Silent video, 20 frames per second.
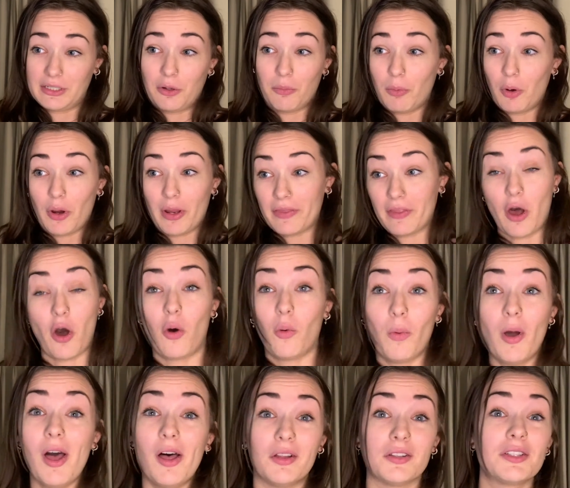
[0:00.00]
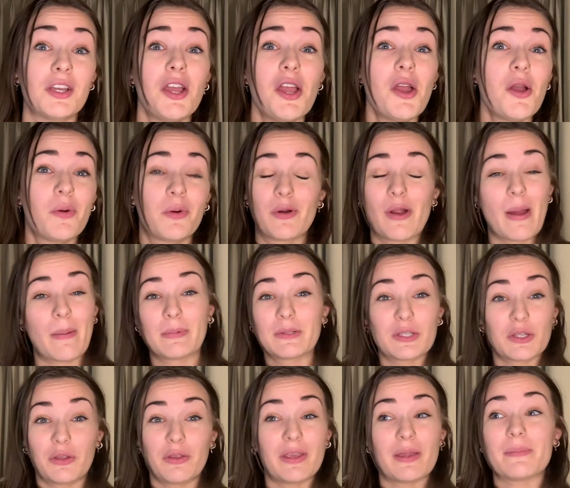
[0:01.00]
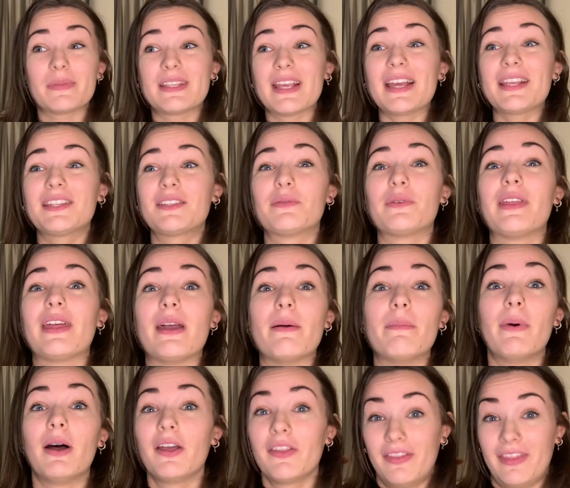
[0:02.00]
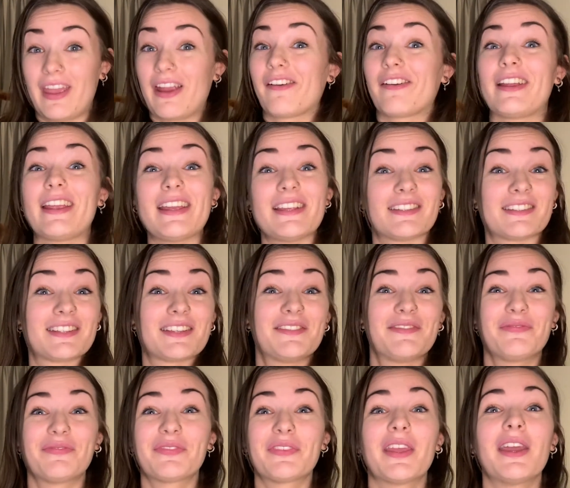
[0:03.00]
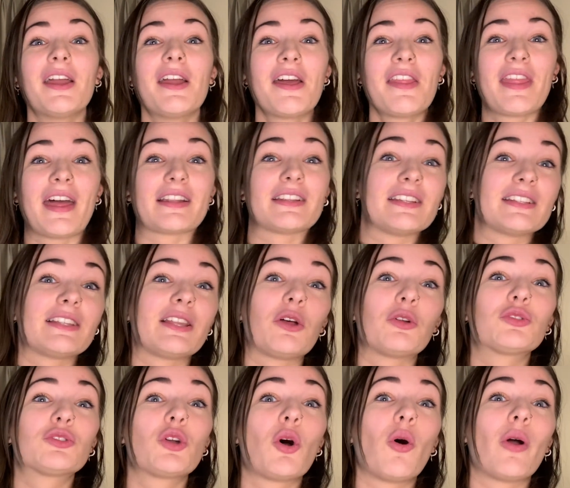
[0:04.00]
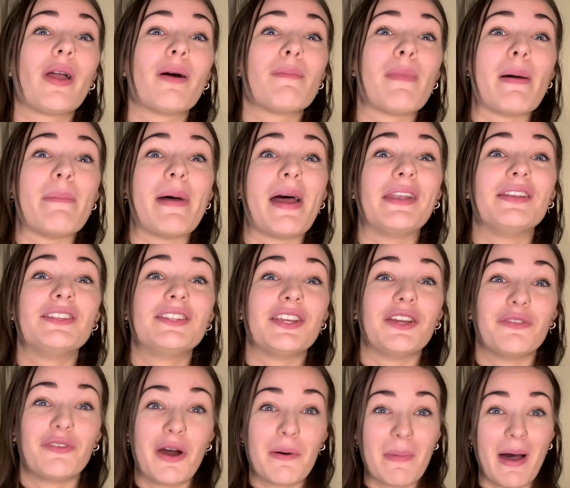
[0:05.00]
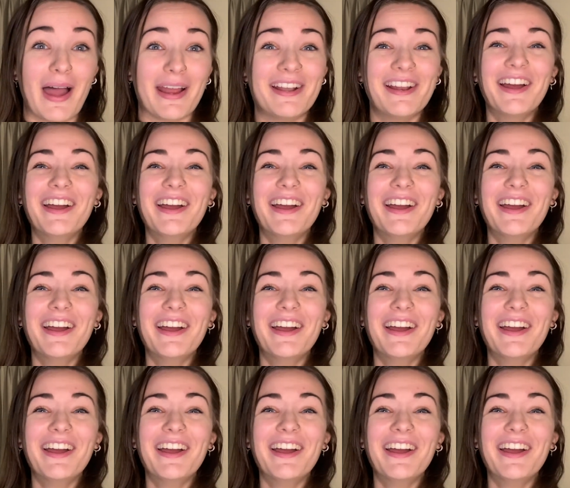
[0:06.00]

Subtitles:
boy in the whole world. We're absolutely obsessed with him. There he is. That's his little toy on my bed too, not mine.